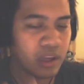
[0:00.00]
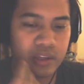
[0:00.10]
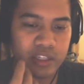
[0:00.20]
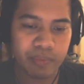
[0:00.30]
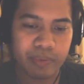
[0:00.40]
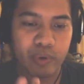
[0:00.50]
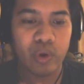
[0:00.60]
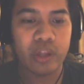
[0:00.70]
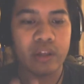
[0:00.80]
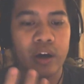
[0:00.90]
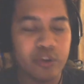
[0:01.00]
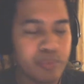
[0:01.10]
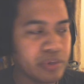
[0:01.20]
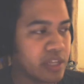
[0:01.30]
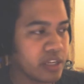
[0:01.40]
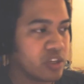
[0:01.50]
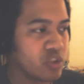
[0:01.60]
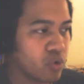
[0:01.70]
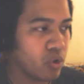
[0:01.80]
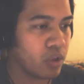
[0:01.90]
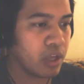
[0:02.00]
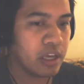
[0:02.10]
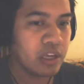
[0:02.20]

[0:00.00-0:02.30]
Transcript: Some people want 100% control.